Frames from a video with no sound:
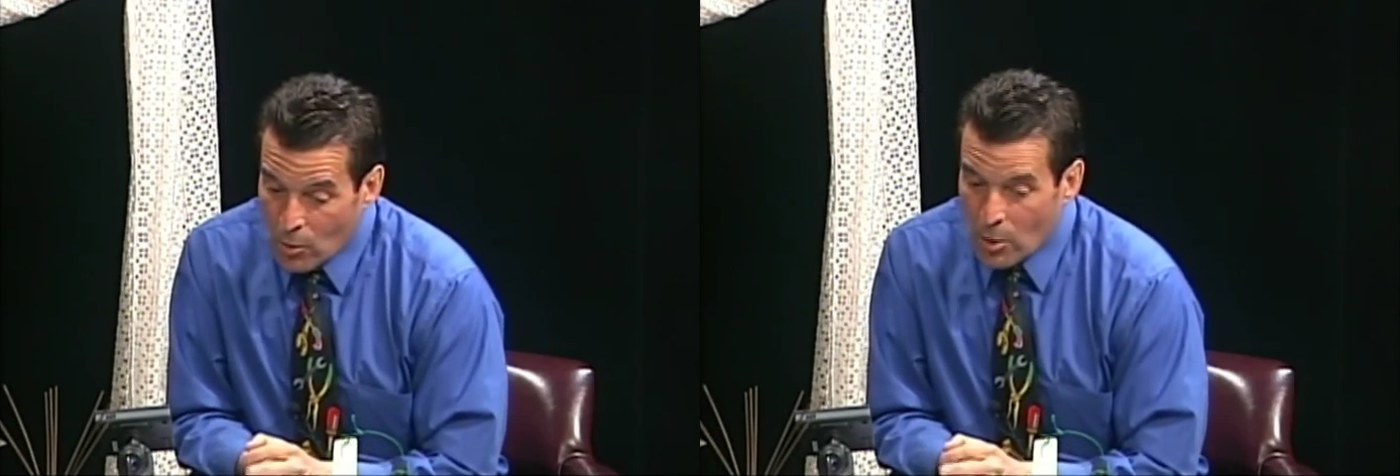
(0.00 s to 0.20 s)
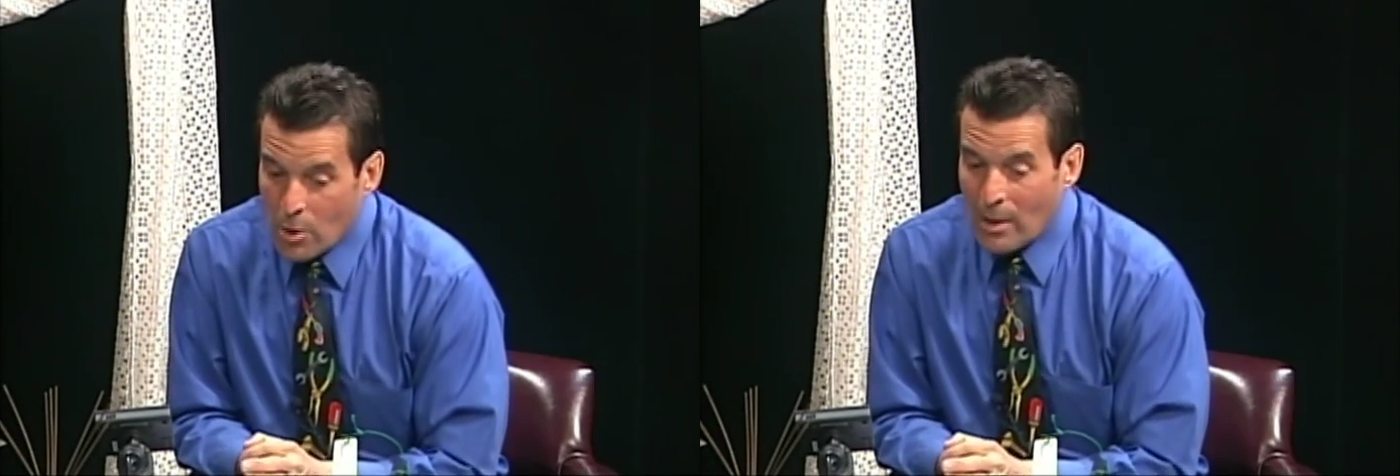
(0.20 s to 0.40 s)

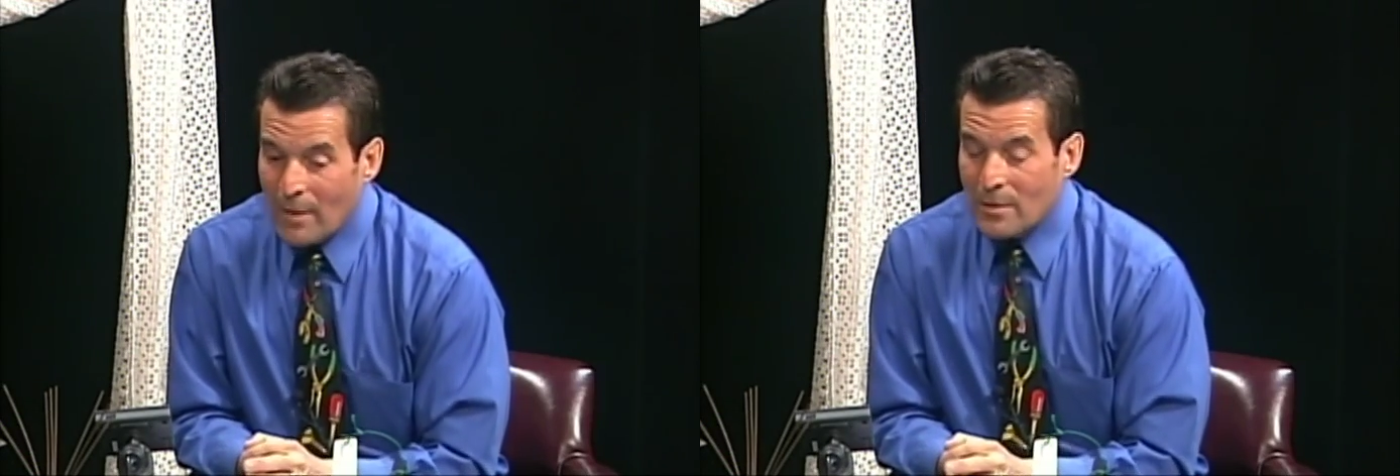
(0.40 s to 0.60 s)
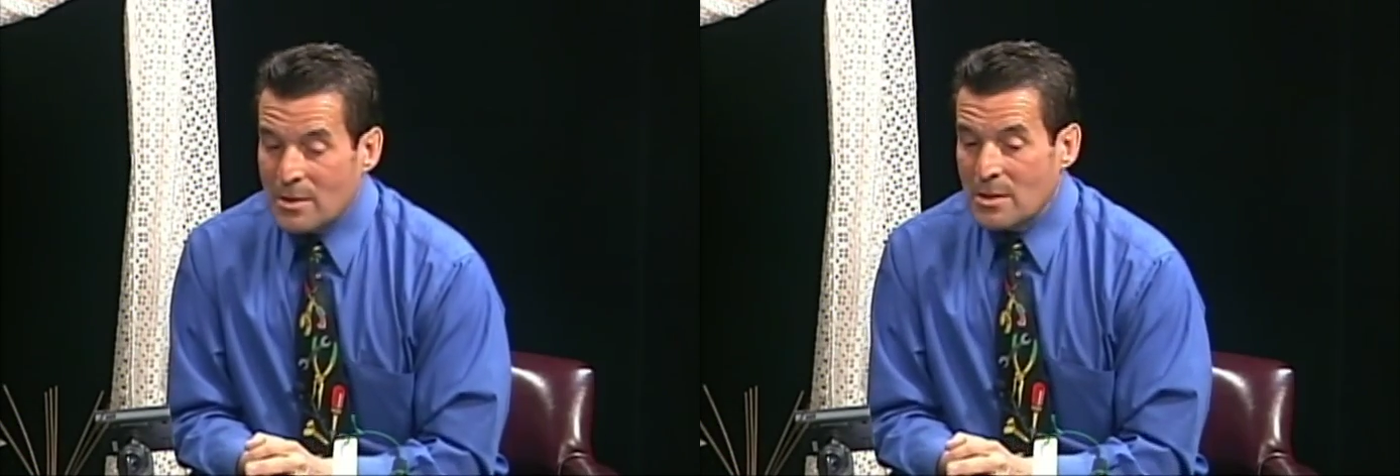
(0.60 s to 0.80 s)
or you
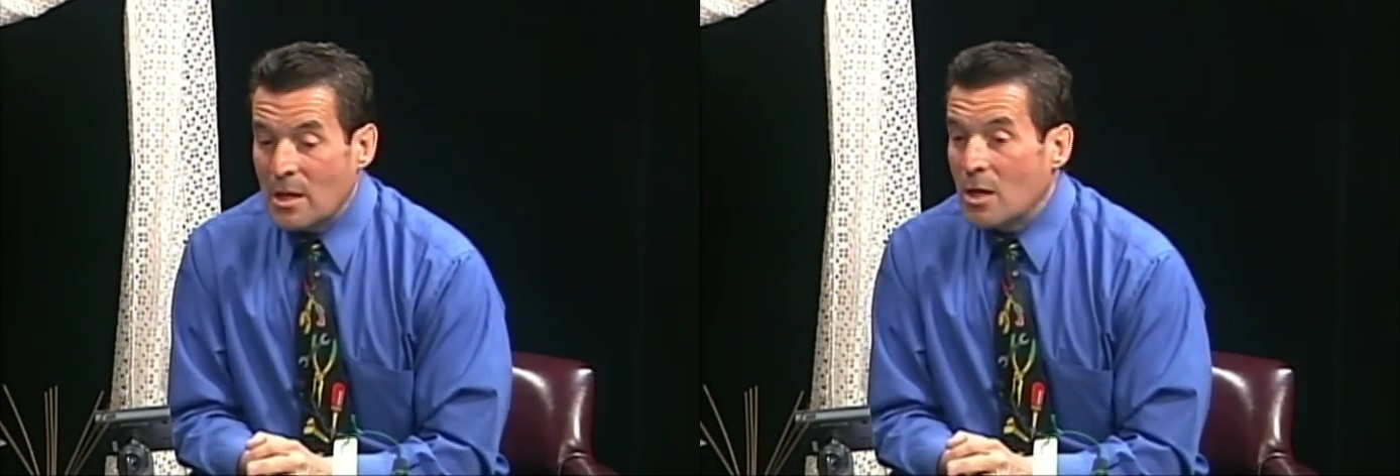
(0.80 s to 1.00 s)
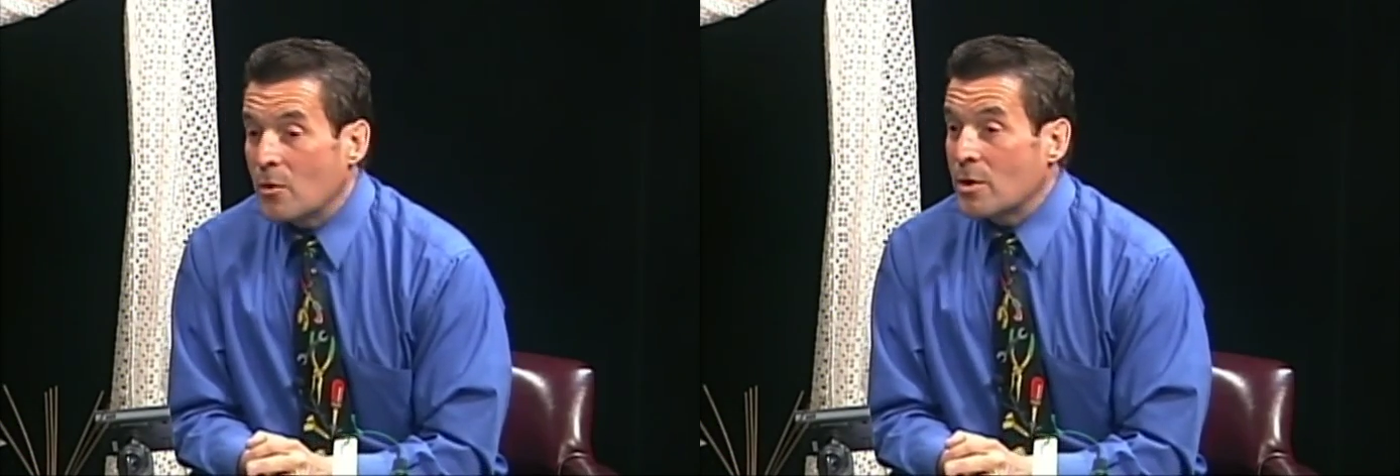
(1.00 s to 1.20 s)
have a
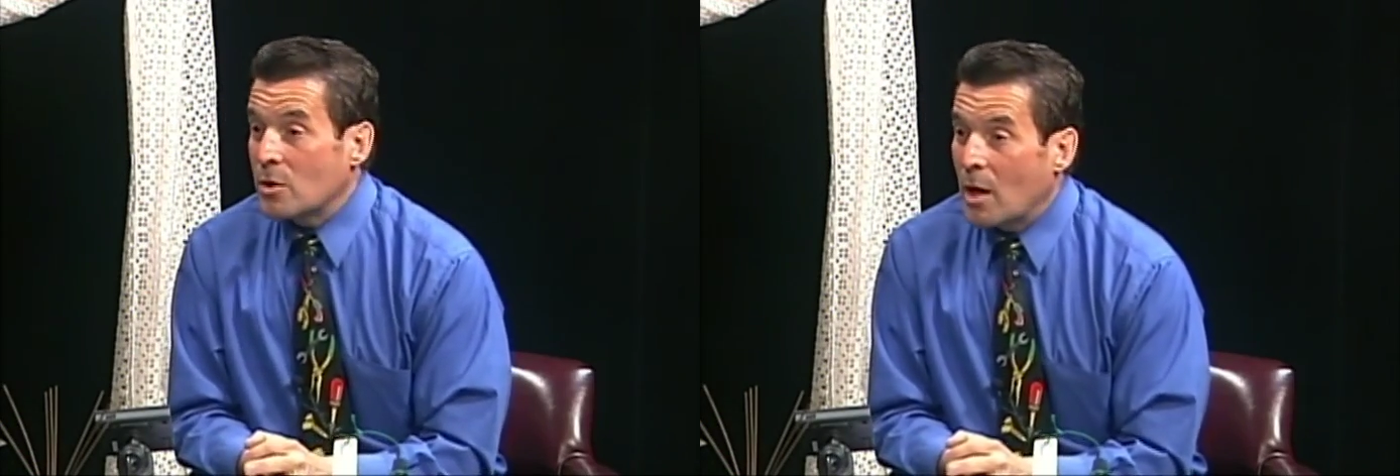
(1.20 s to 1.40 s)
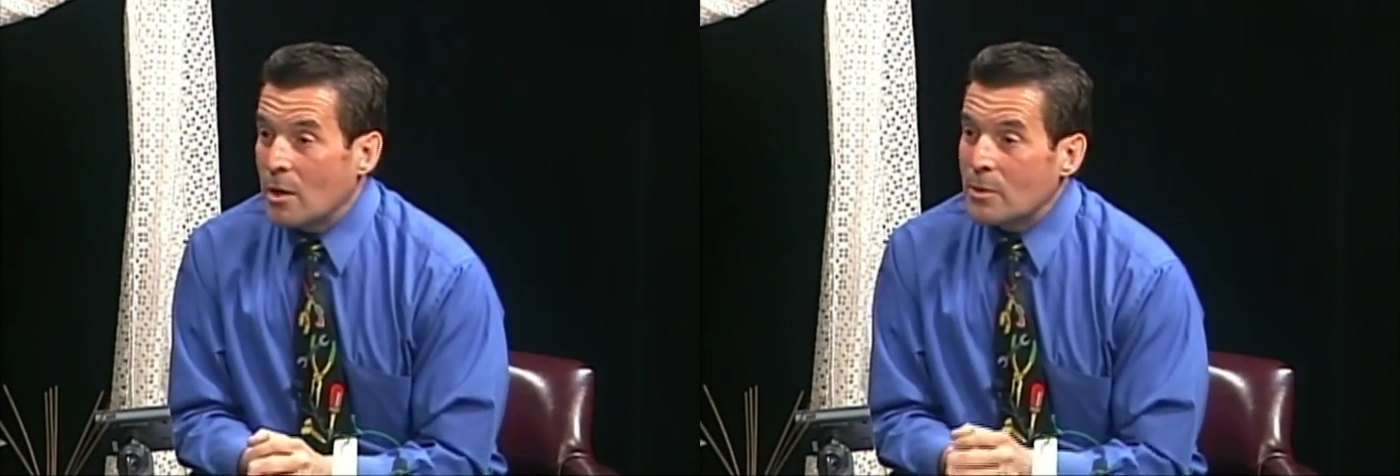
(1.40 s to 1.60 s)
son or a
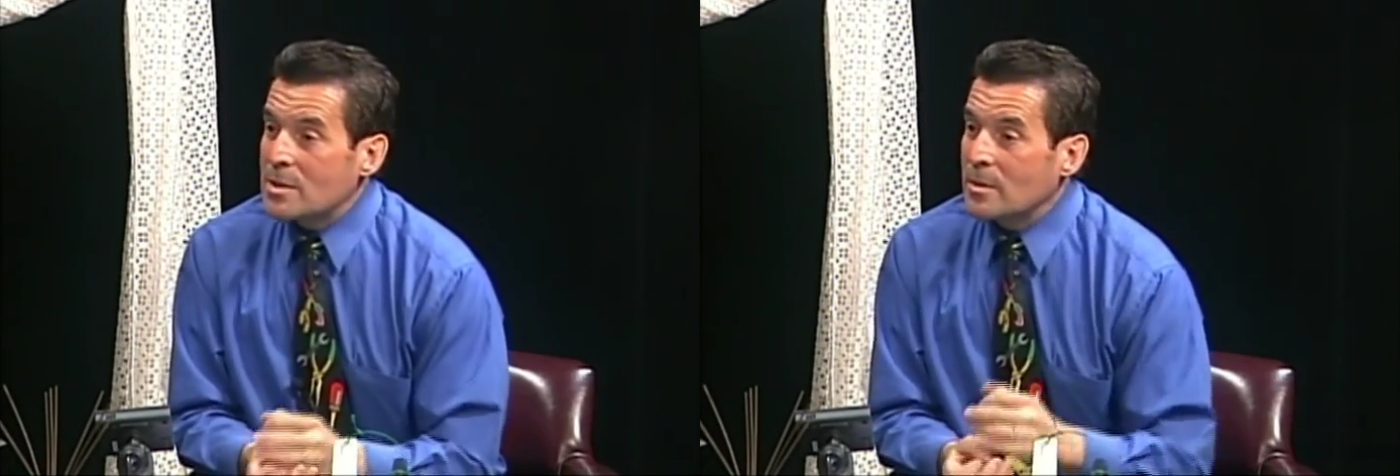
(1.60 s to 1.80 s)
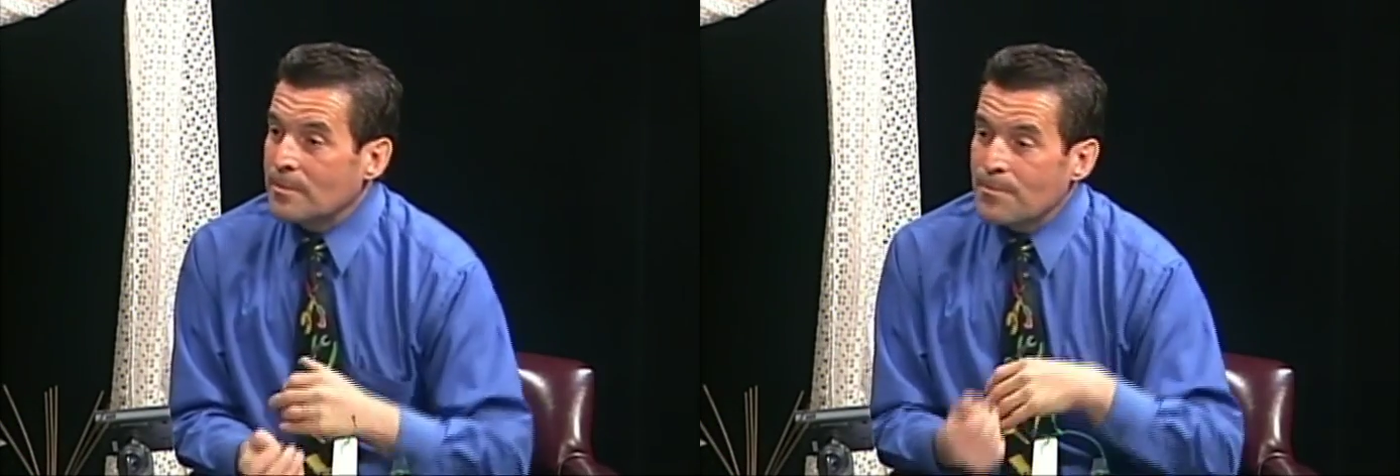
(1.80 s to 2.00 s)
daughter with
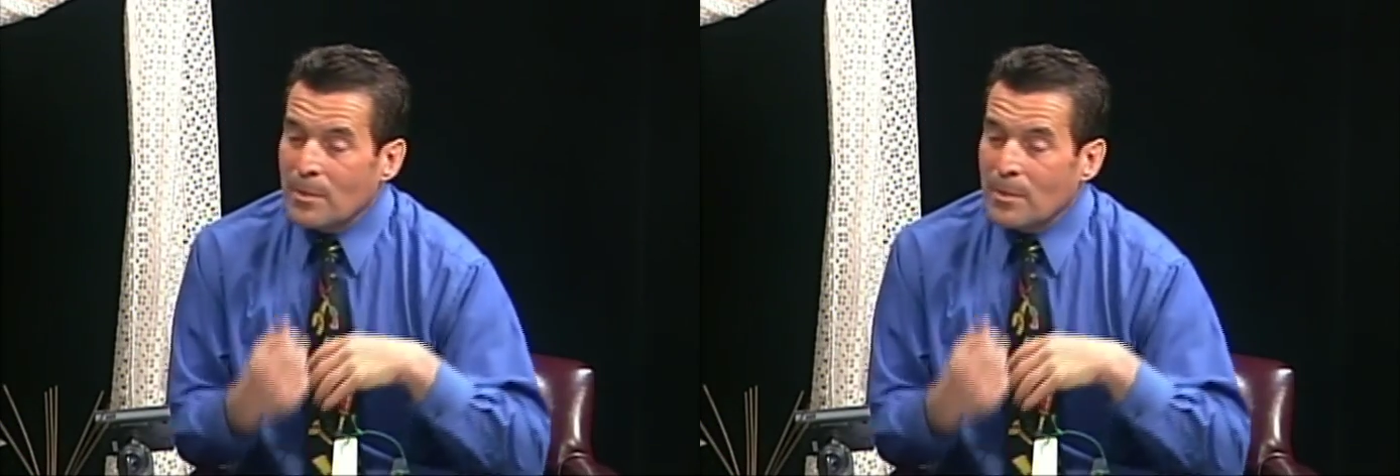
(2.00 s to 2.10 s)
some